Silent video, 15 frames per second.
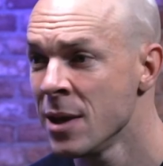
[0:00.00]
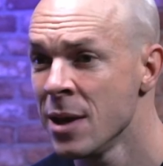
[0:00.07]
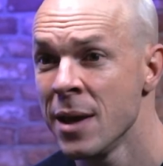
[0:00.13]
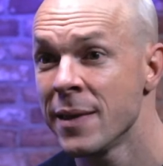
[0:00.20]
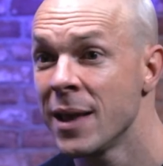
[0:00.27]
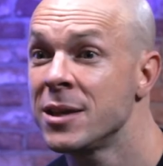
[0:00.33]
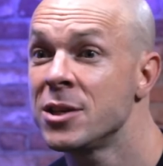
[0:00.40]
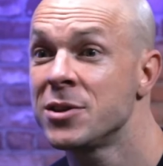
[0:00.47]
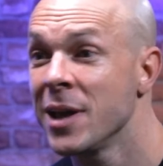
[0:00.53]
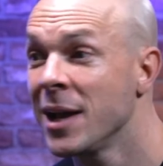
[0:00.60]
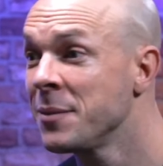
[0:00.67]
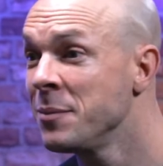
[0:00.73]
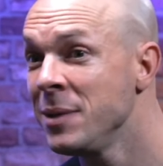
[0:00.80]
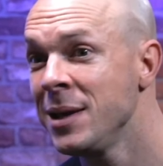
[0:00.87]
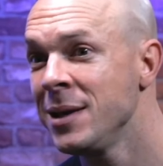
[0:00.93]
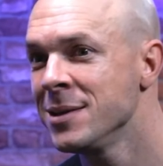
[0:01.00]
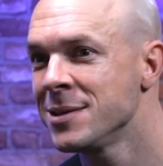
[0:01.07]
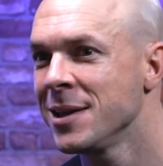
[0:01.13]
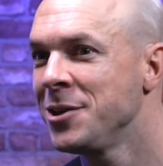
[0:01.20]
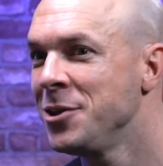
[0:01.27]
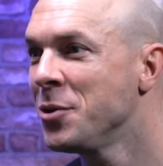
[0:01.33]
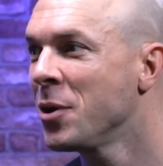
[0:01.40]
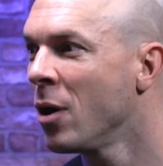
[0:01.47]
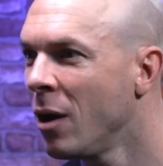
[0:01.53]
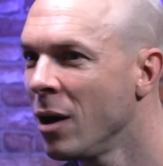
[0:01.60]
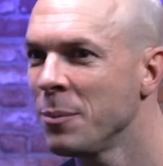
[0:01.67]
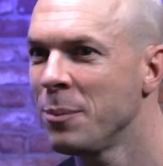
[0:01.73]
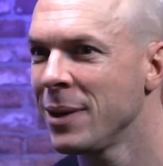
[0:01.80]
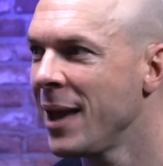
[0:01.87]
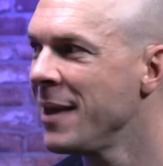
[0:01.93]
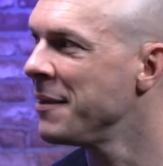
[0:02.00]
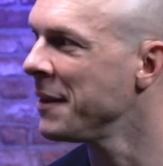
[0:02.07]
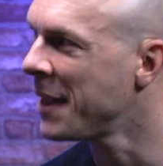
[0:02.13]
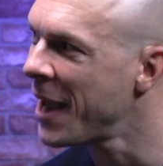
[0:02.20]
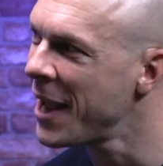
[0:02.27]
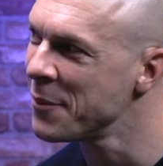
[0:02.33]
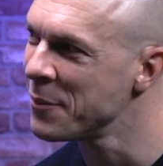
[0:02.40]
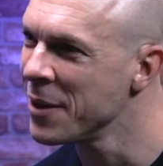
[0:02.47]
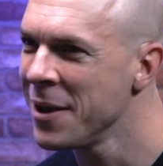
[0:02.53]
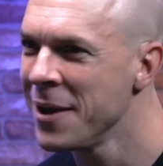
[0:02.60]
that that means that you can't play the game